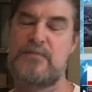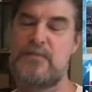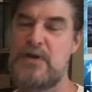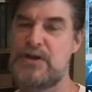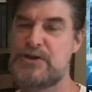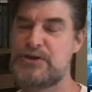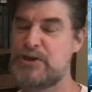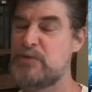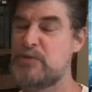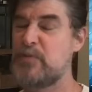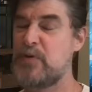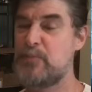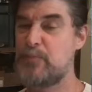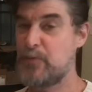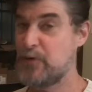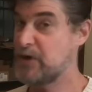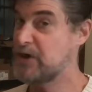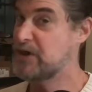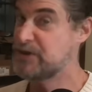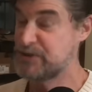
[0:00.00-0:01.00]
It should be
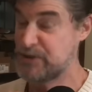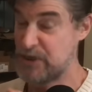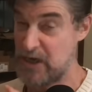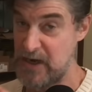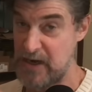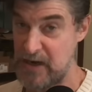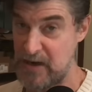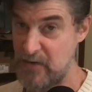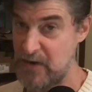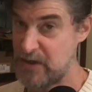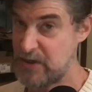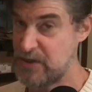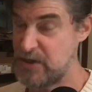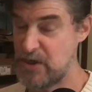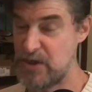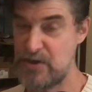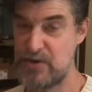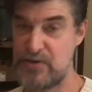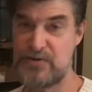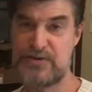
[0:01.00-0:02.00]
pretty generic
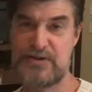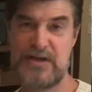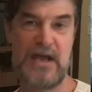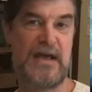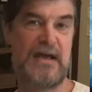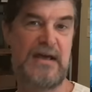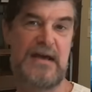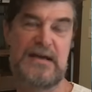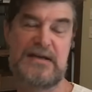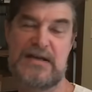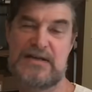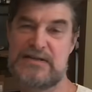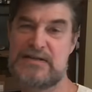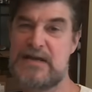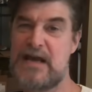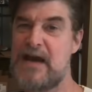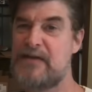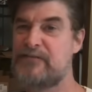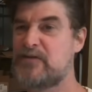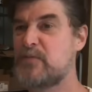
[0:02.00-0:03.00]
news. It
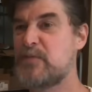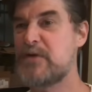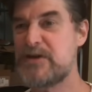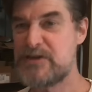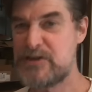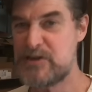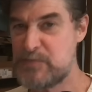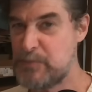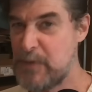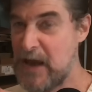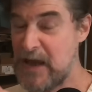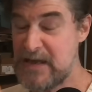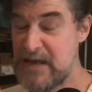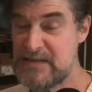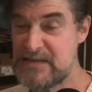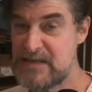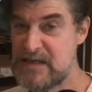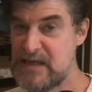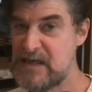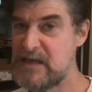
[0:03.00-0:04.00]
doesn't have to be
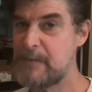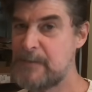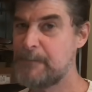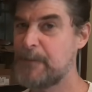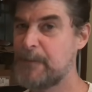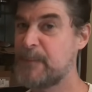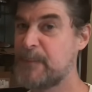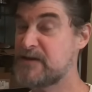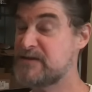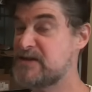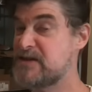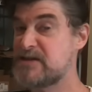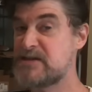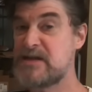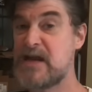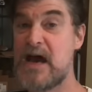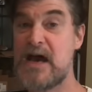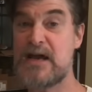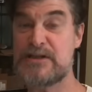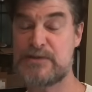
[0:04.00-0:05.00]
spicy. This is
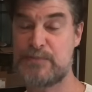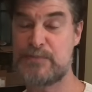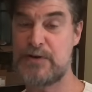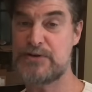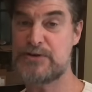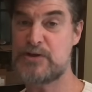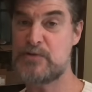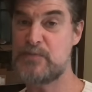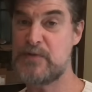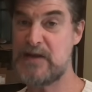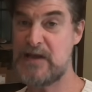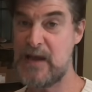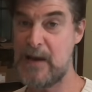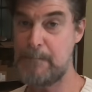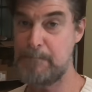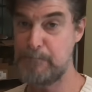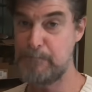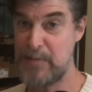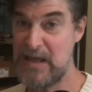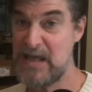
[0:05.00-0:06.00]
not supposed to be
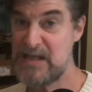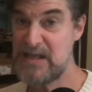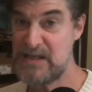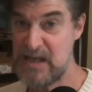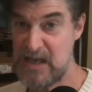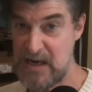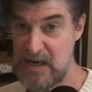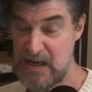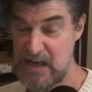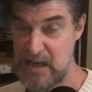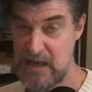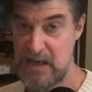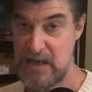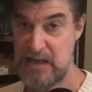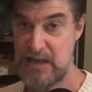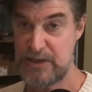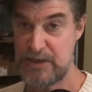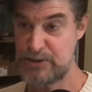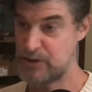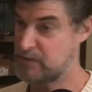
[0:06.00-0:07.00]
opinion.
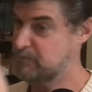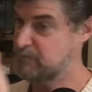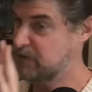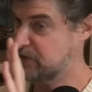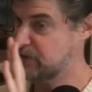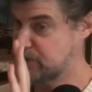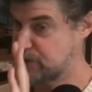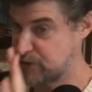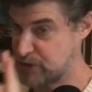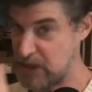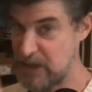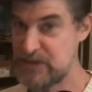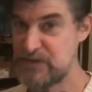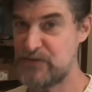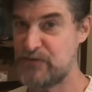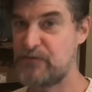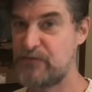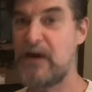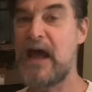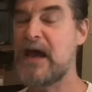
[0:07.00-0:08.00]
It should be
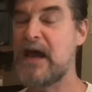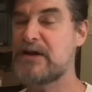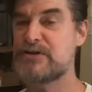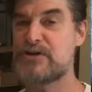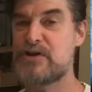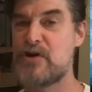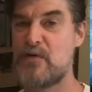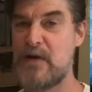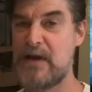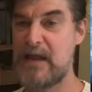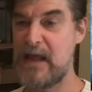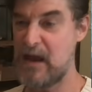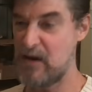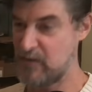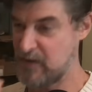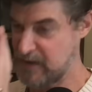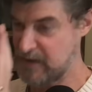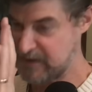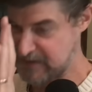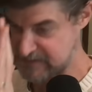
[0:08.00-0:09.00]
just facts going
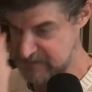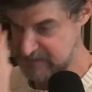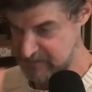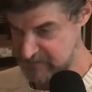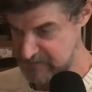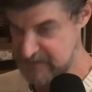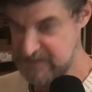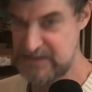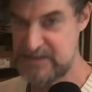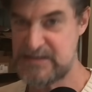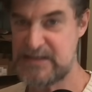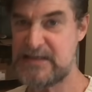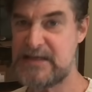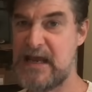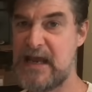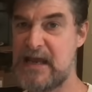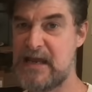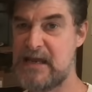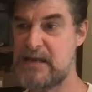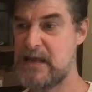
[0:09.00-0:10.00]
out. He did this
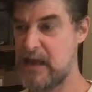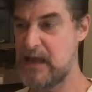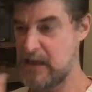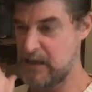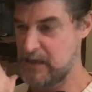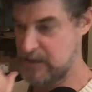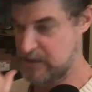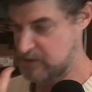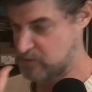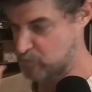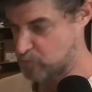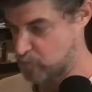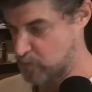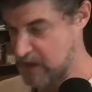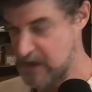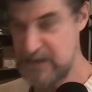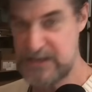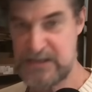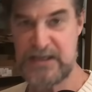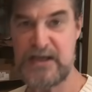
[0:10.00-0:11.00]
today. He
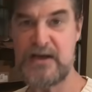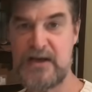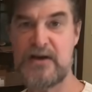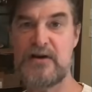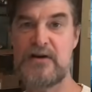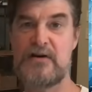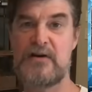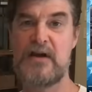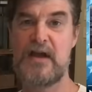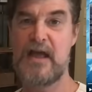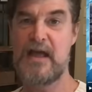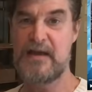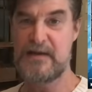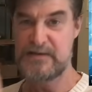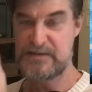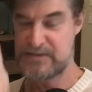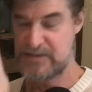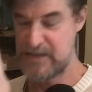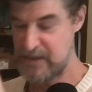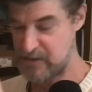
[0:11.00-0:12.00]
went here.
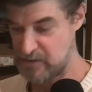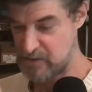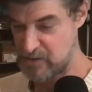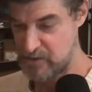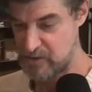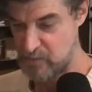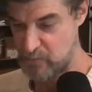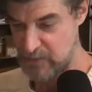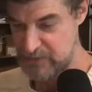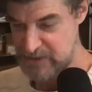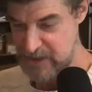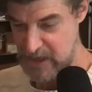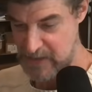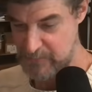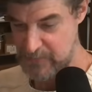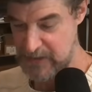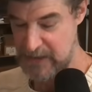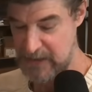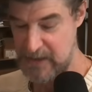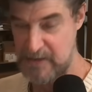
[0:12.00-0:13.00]
Take a look at what's
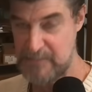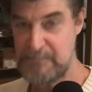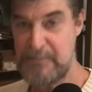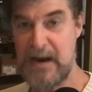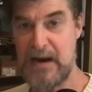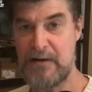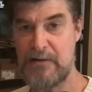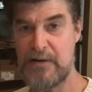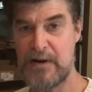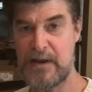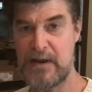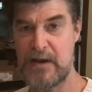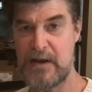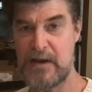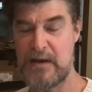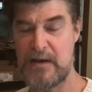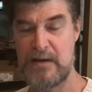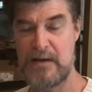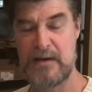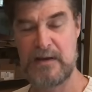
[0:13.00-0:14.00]
happening in
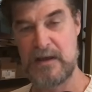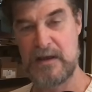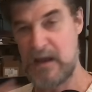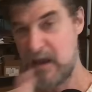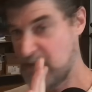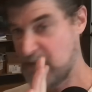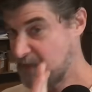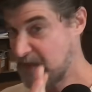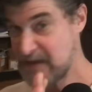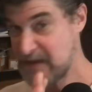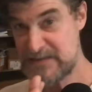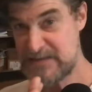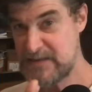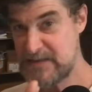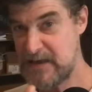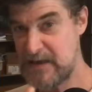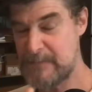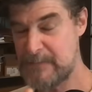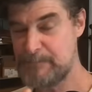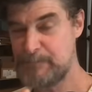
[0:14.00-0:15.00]
America. And that's
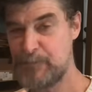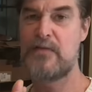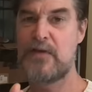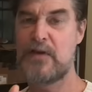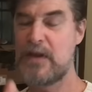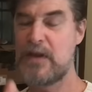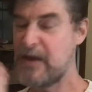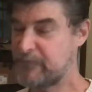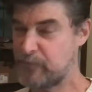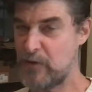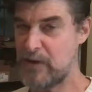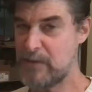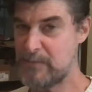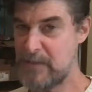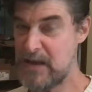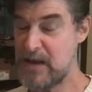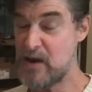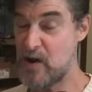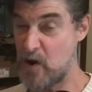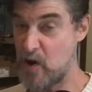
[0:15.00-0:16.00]
it. The left-wing
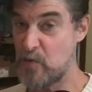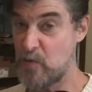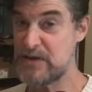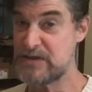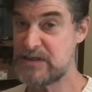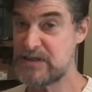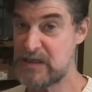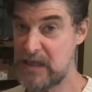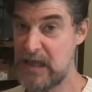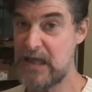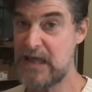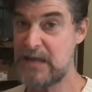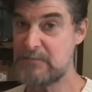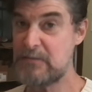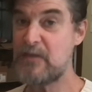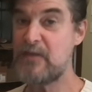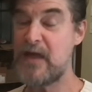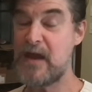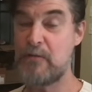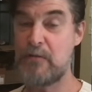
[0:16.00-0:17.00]
media always claim
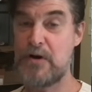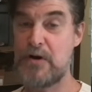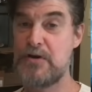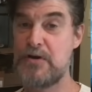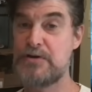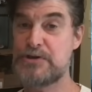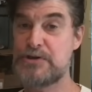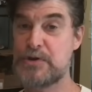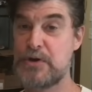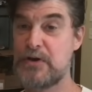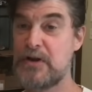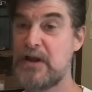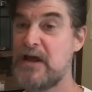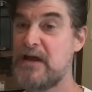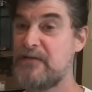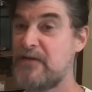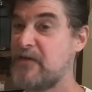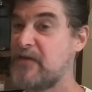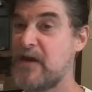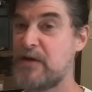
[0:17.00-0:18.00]
that they were neutral,
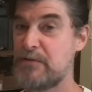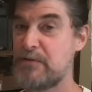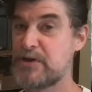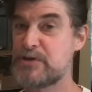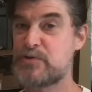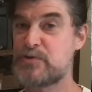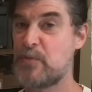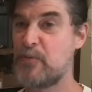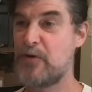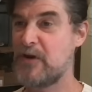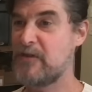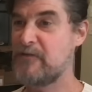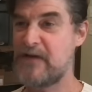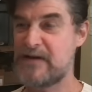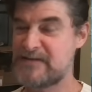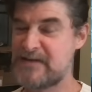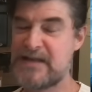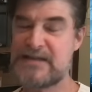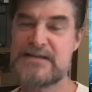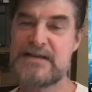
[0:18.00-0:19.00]
that they were just reporting
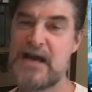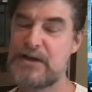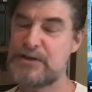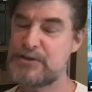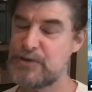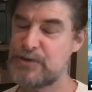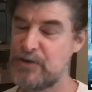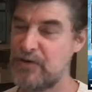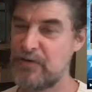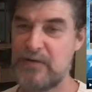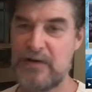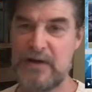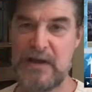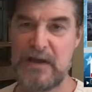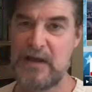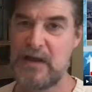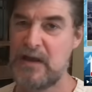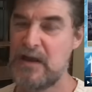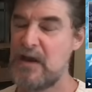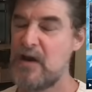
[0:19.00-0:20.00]
facts. That's not true.
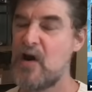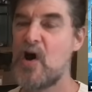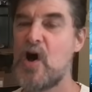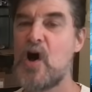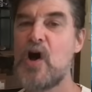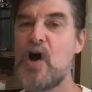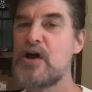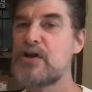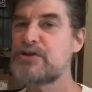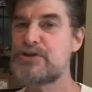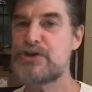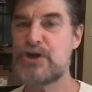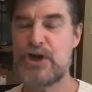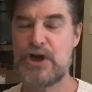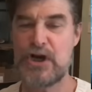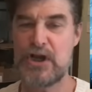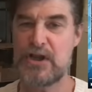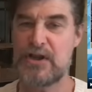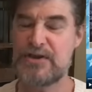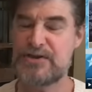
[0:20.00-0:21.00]
All
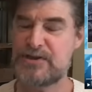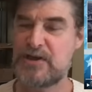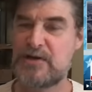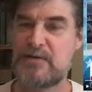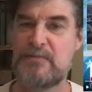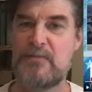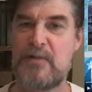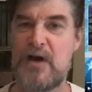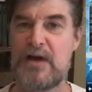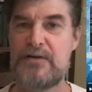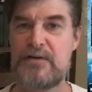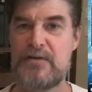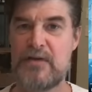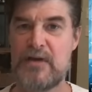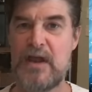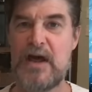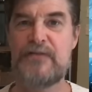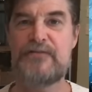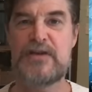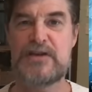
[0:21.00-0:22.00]
journalism under the
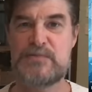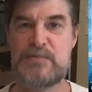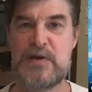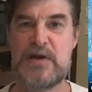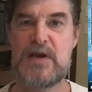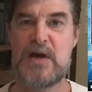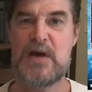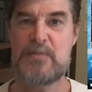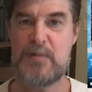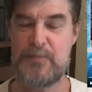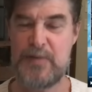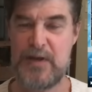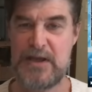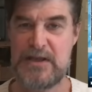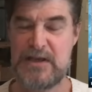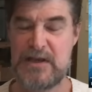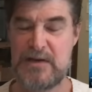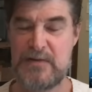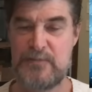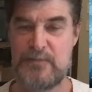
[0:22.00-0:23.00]
left has become
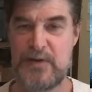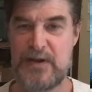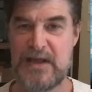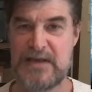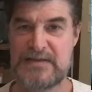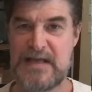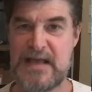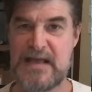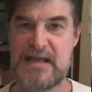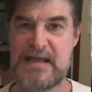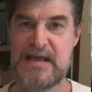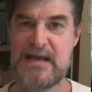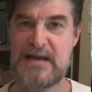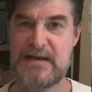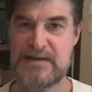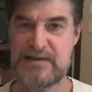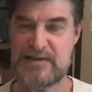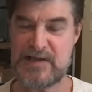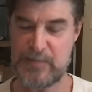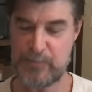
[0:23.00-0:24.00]
opinion because they
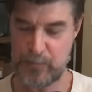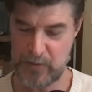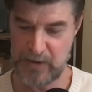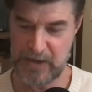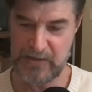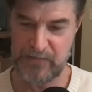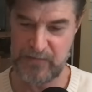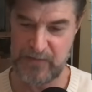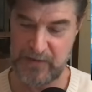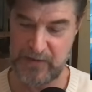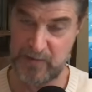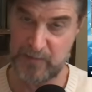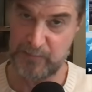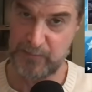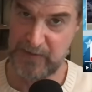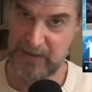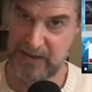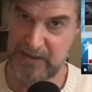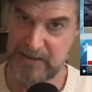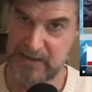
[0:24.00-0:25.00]
can't separate their
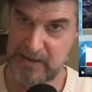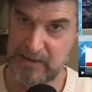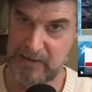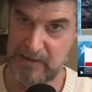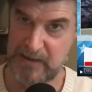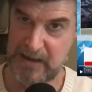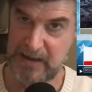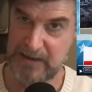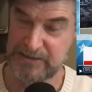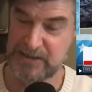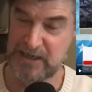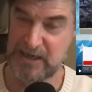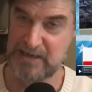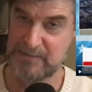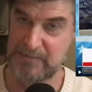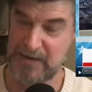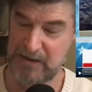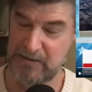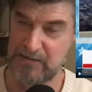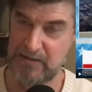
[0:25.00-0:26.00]
opinion,
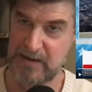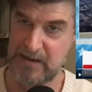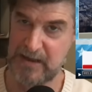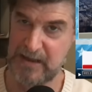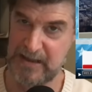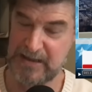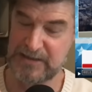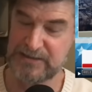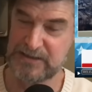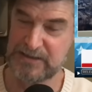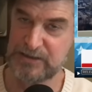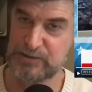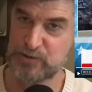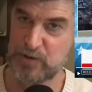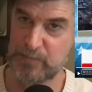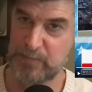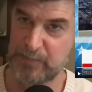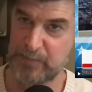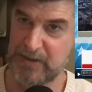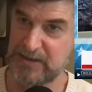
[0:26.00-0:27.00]
anti-America,
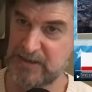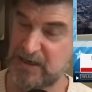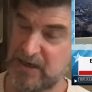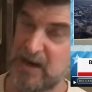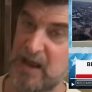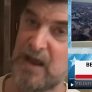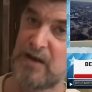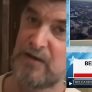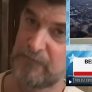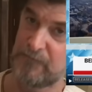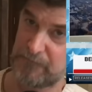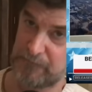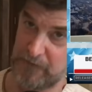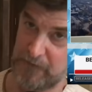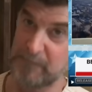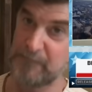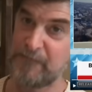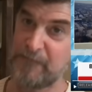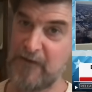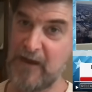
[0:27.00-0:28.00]
anti-Trump opinion,
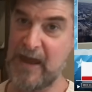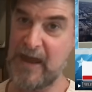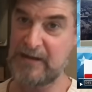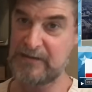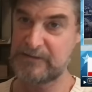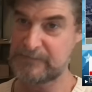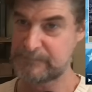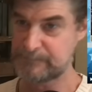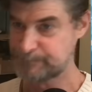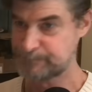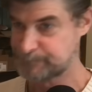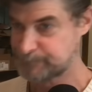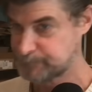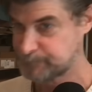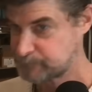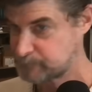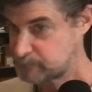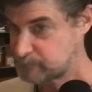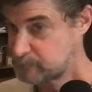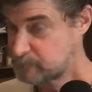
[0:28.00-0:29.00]
from fact.
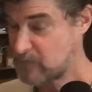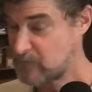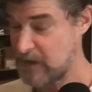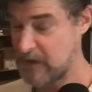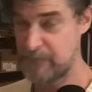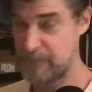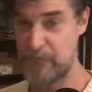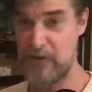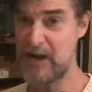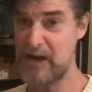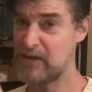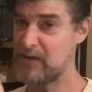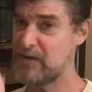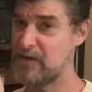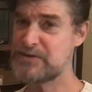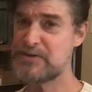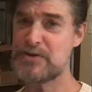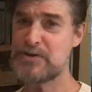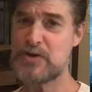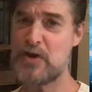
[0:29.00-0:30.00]
And frankly,
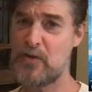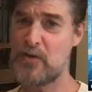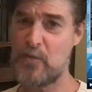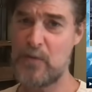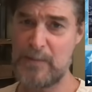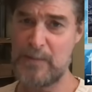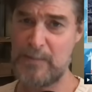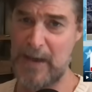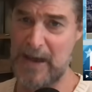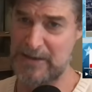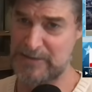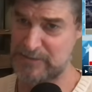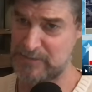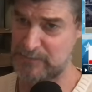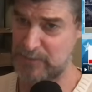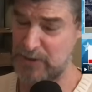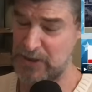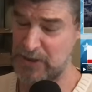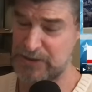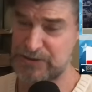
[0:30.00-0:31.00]
this goes all the way back to
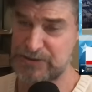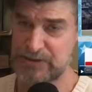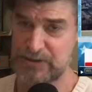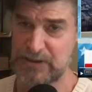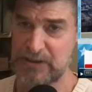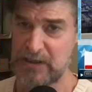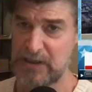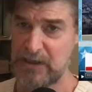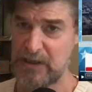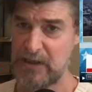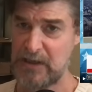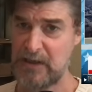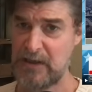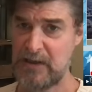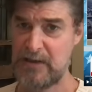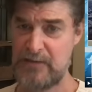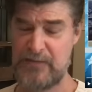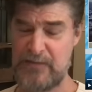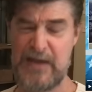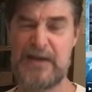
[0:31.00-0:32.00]
Bush.
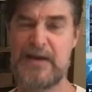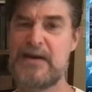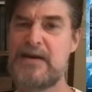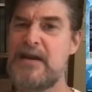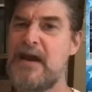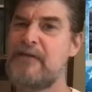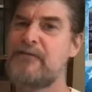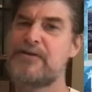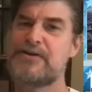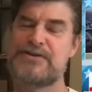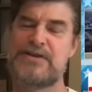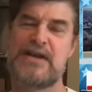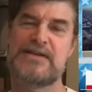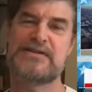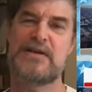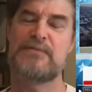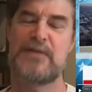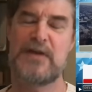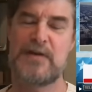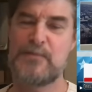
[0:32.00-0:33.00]
They could never say
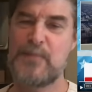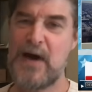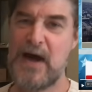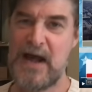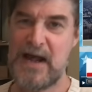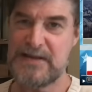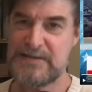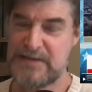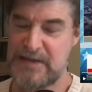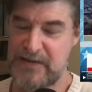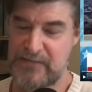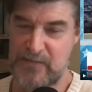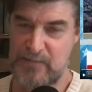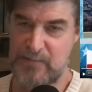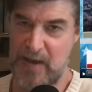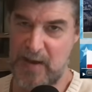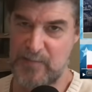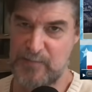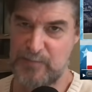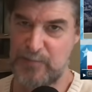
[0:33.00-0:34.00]
something positive
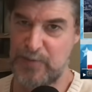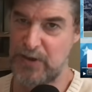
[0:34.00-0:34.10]
about